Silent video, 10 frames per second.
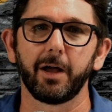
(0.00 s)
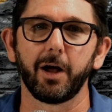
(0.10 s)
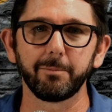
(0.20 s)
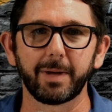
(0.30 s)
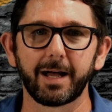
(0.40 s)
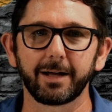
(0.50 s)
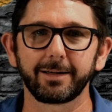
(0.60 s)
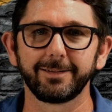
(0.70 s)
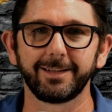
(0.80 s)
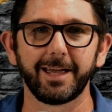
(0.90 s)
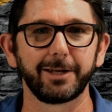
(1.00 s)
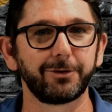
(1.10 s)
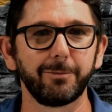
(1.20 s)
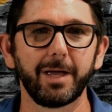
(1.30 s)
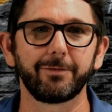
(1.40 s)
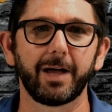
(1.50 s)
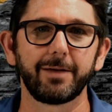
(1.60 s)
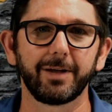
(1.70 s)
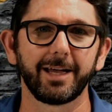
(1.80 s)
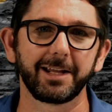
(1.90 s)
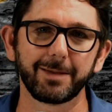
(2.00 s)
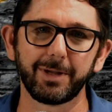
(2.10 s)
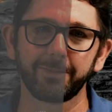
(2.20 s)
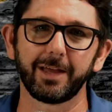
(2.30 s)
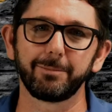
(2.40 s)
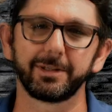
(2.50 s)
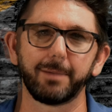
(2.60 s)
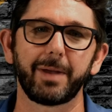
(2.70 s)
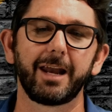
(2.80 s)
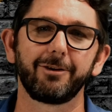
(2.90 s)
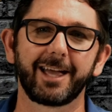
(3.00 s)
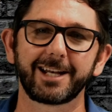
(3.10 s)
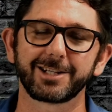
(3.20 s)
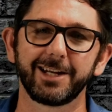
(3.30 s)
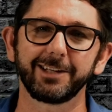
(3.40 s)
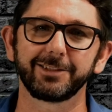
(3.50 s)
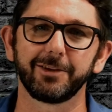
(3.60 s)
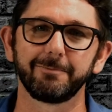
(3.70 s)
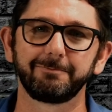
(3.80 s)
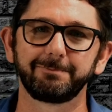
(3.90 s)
I'm Mark. Do me a favour and give me a thumbs up and I'll catch you next time.